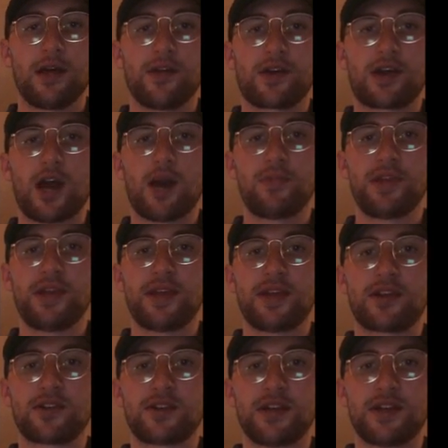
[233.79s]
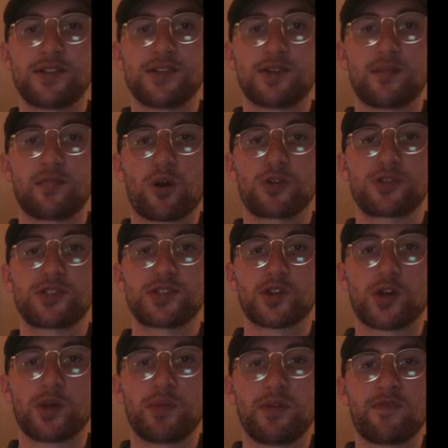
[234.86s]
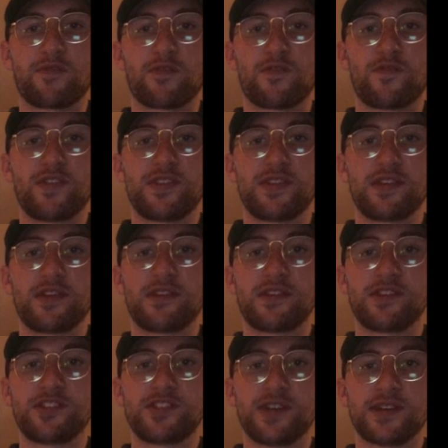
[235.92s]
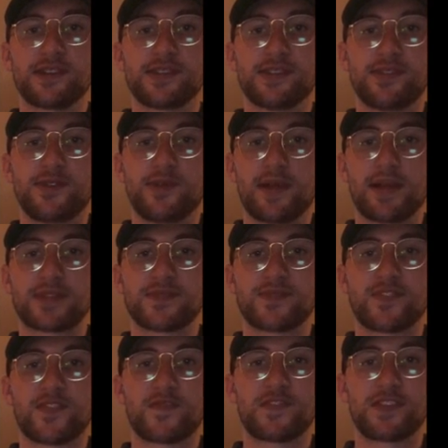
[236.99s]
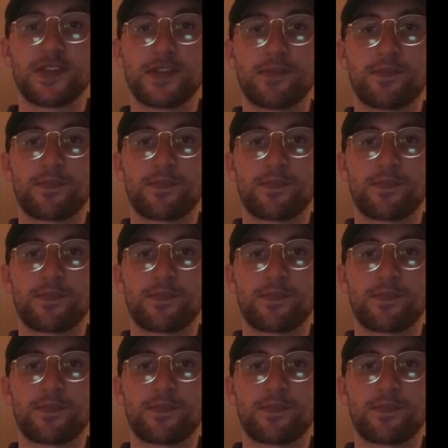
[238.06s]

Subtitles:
the company entered into a purchase agreement for 50 of these jets in 2015.